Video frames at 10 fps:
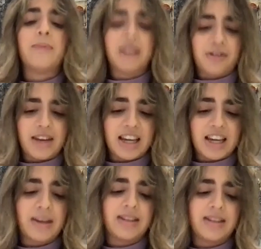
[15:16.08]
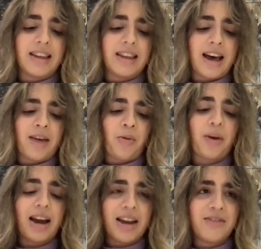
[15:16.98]
definitely committed that when
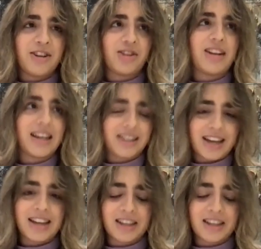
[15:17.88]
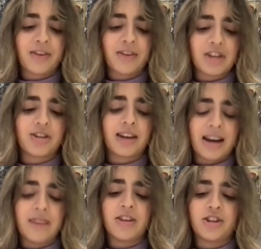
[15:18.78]
I envision the next 10 years of the foundation, I
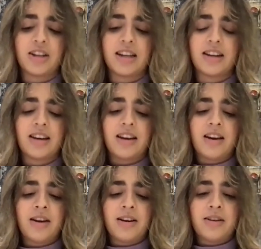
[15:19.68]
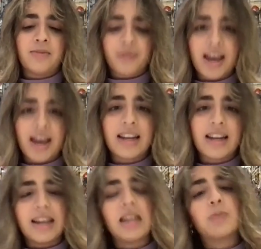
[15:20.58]
envision it certainly
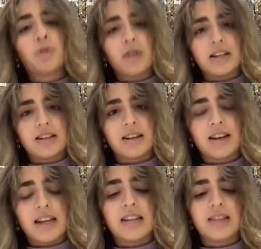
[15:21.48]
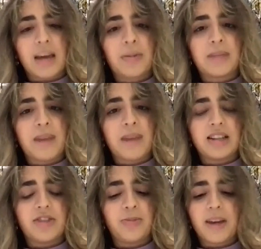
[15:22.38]
leaning more into that
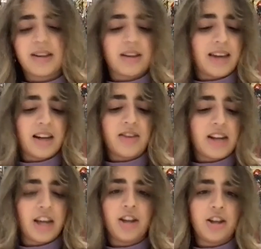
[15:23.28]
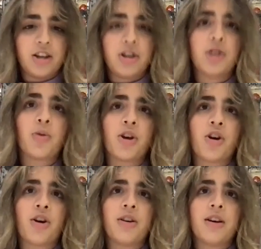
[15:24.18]
perspective, because at the end of the day, you're
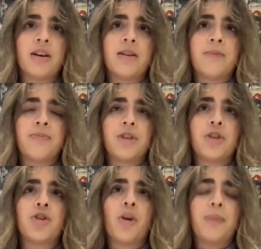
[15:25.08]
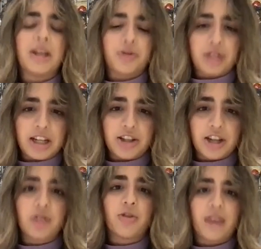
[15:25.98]
not being strategic
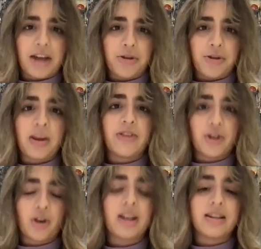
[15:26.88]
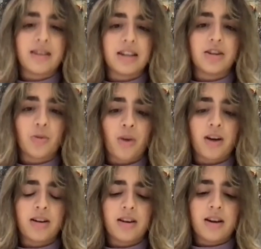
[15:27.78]
in your philanthropy if you're not listening to
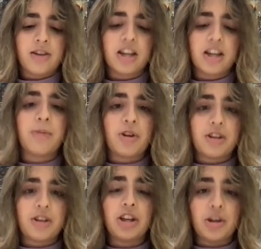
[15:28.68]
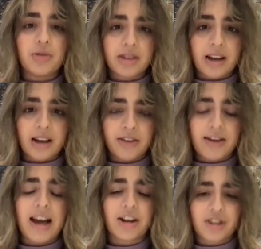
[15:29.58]
what the community that you serve
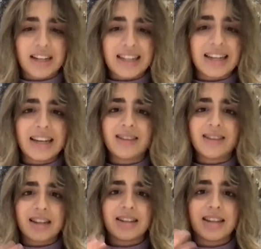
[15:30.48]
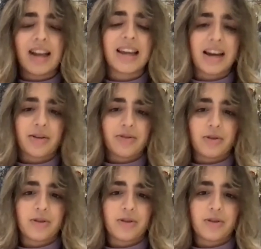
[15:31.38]
actually needs and is yelling out for.